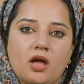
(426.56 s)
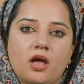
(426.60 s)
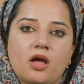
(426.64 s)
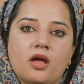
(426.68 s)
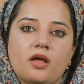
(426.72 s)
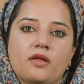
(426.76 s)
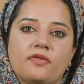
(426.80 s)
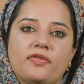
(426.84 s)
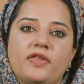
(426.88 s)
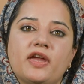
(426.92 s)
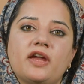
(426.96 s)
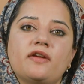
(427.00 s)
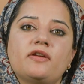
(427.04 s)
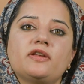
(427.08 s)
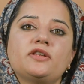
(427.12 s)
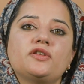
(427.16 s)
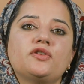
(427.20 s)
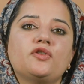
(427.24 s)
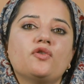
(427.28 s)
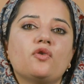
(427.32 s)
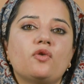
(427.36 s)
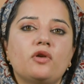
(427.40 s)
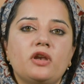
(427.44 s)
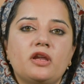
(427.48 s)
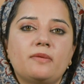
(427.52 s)
There is no
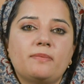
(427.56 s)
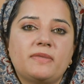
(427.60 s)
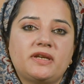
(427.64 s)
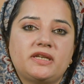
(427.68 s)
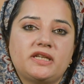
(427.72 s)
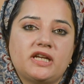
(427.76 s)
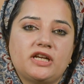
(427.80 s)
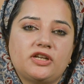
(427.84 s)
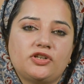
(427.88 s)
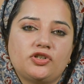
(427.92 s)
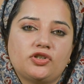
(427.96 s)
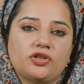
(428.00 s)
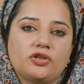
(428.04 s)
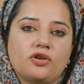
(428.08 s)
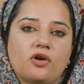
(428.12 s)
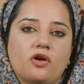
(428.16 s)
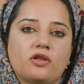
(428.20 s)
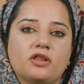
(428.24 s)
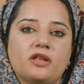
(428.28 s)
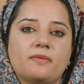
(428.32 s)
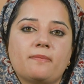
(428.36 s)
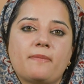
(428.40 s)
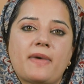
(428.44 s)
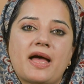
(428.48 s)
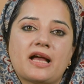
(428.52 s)
limitation on the
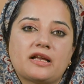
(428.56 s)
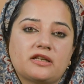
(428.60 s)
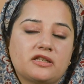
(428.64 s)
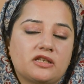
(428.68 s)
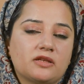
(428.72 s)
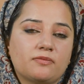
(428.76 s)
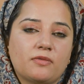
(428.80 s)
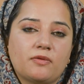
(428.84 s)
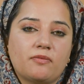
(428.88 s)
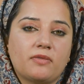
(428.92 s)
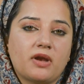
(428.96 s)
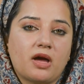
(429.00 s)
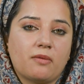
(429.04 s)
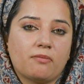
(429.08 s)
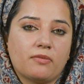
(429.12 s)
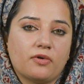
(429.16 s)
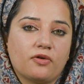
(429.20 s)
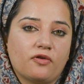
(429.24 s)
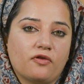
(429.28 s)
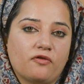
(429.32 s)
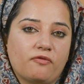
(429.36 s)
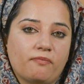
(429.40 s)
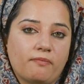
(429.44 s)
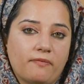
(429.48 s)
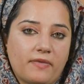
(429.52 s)
maximum number of
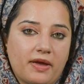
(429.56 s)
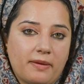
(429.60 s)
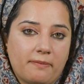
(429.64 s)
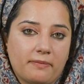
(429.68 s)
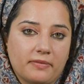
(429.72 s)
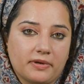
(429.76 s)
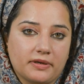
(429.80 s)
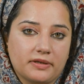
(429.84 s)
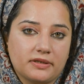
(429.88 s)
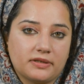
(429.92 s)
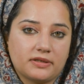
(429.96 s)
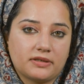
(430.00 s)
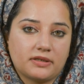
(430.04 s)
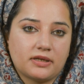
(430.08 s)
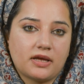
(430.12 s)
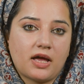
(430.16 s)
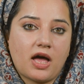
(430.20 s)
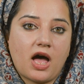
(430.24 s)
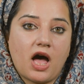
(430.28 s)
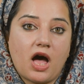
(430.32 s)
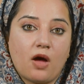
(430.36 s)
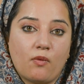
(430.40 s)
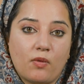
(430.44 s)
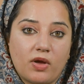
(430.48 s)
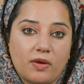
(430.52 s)
members.
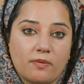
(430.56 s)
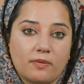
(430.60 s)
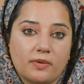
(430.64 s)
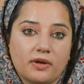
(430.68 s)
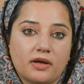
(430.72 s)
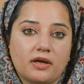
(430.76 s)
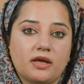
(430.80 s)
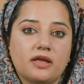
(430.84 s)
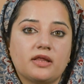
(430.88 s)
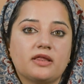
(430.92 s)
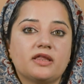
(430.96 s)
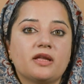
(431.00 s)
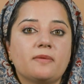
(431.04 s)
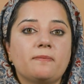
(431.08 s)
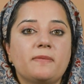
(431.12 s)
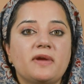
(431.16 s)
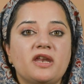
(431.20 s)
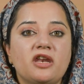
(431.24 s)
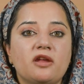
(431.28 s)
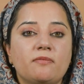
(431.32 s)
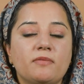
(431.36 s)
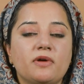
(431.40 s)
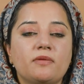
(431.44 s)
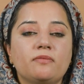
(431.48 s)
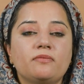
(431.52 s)
However, the
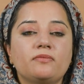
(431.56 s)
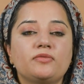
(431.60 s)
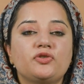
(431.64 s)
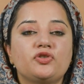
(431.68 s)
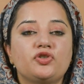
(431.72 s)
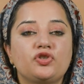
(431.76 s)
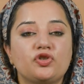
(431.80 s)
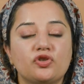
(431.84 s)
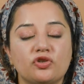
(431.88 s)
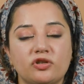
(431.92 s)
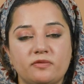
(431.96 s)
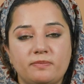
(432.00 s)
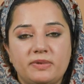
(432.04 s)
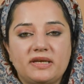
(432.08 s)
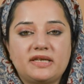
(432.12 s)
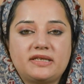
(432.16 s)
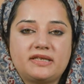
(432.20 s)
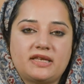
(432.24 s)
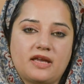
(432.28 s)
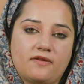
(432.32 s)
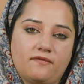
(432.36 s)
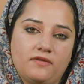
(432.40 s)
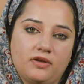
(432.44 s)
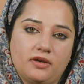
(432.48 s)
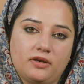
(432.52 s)
minimum should be
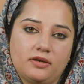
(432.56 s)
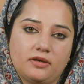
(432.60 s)
7.